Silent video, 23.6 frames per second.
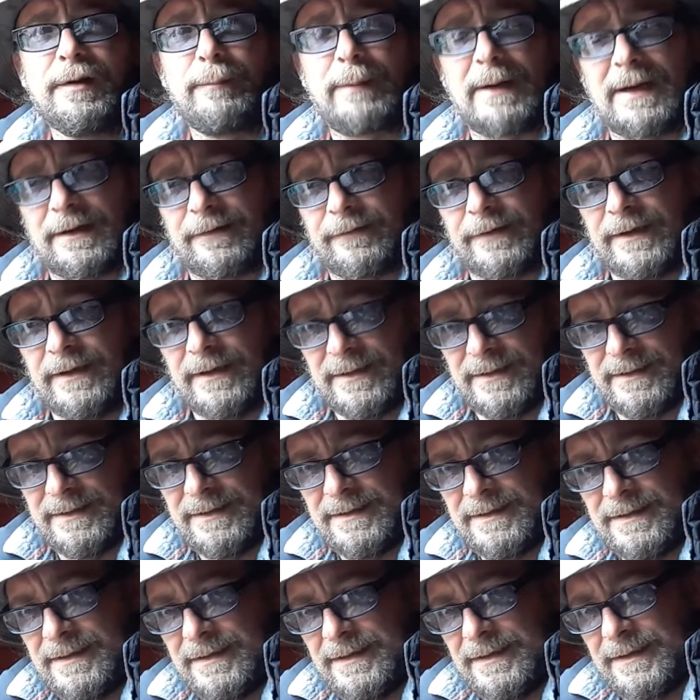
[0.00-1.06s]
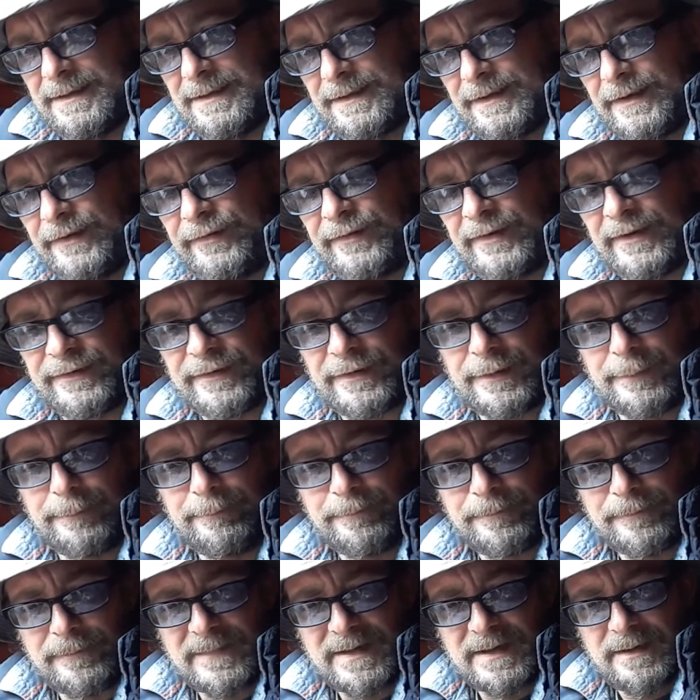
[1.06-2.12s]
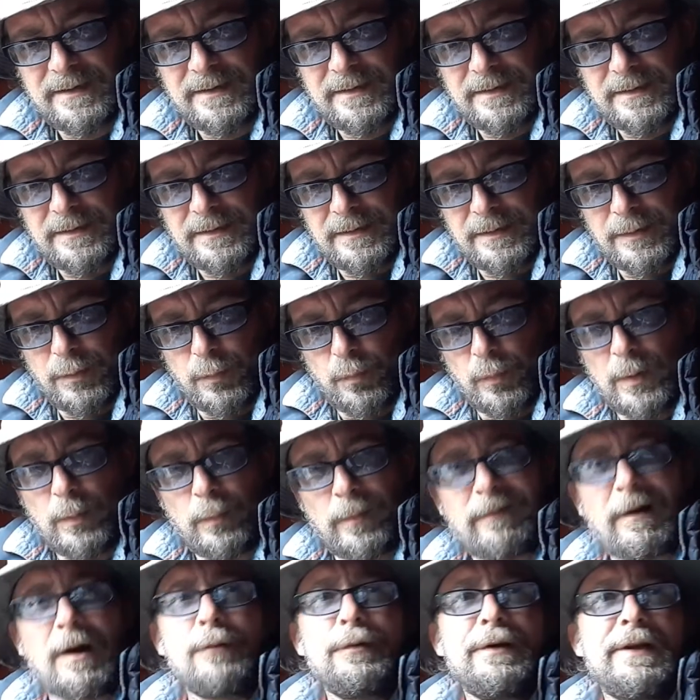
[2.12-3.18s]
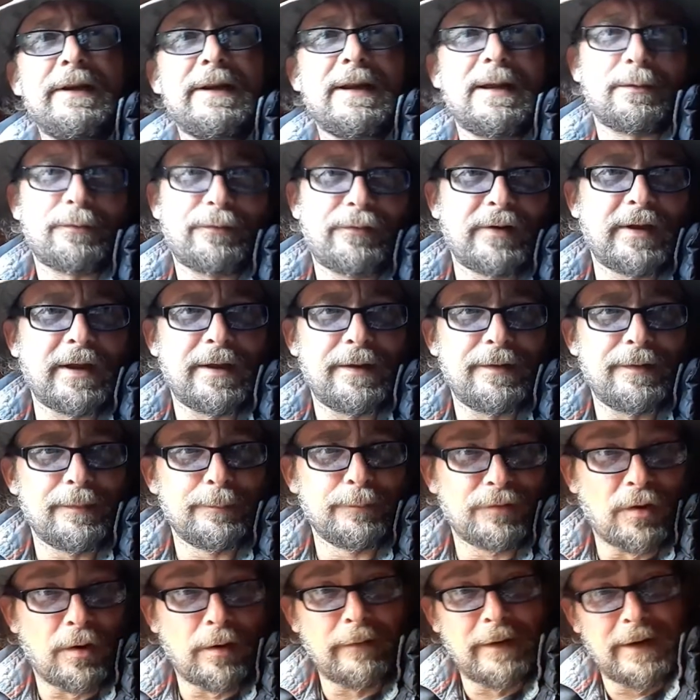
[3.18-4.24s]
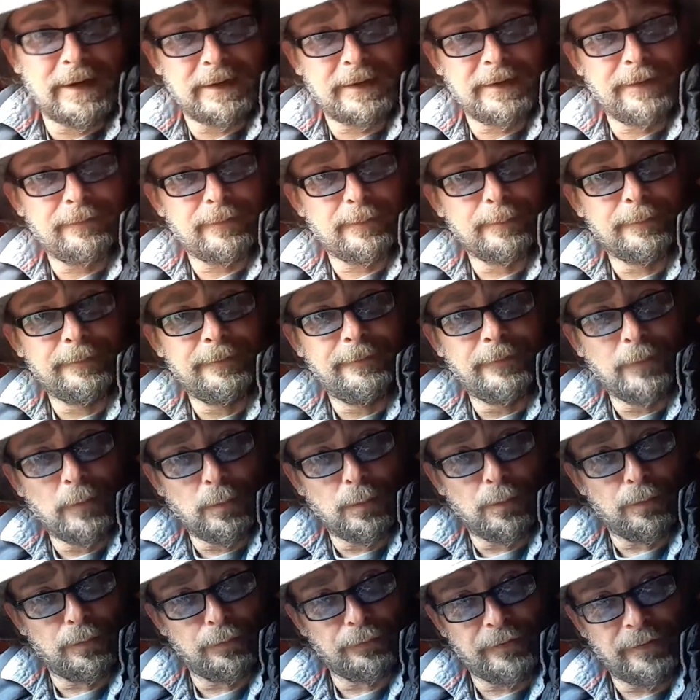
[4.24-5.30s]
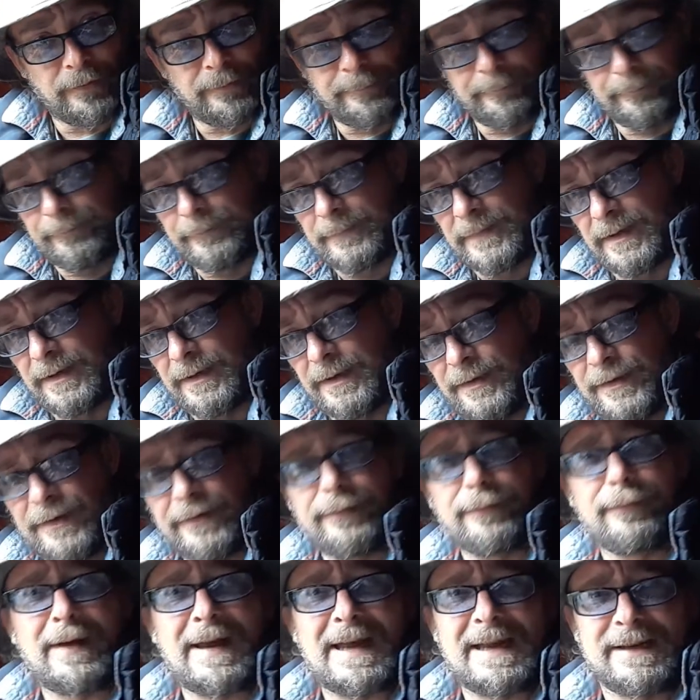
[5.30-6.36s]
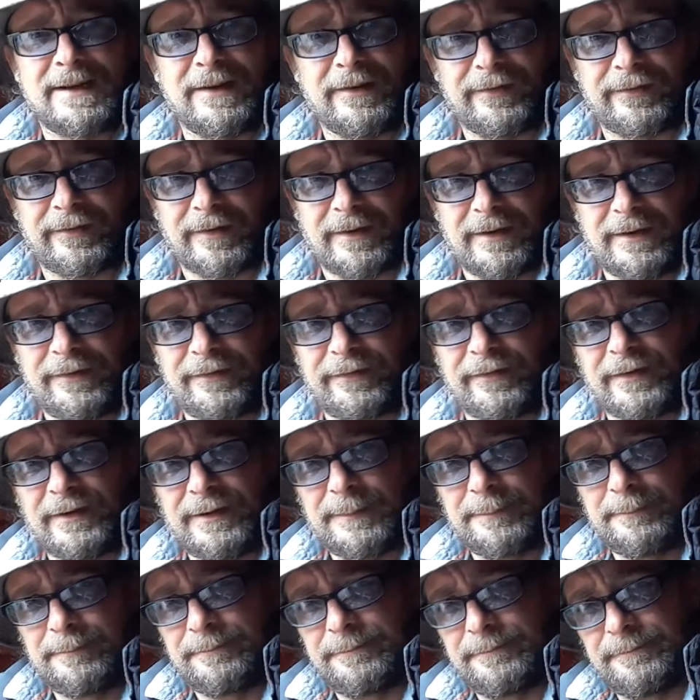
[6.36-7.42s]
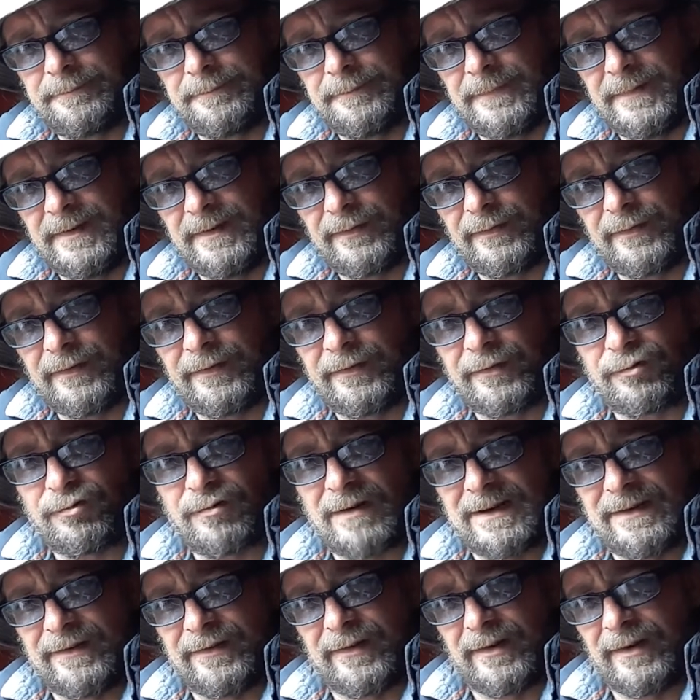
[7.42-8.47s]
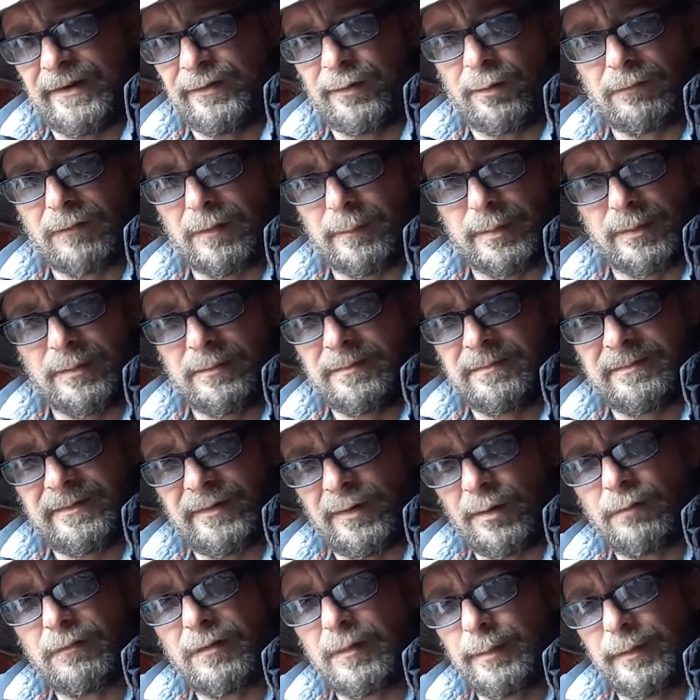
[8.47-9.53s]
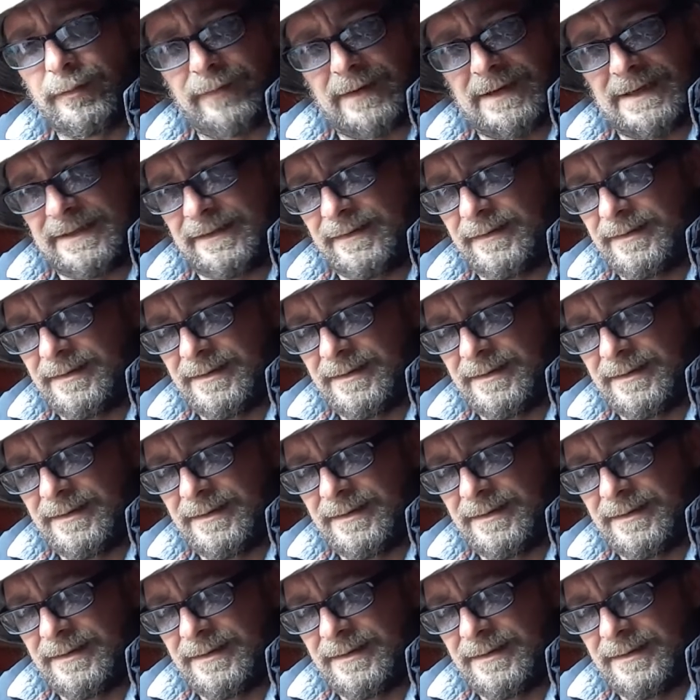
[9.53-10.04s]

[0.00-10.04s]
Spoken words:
battery. And they said, we're only allowed to get them directly from Ford. This van, it's a transit. It's horrible van.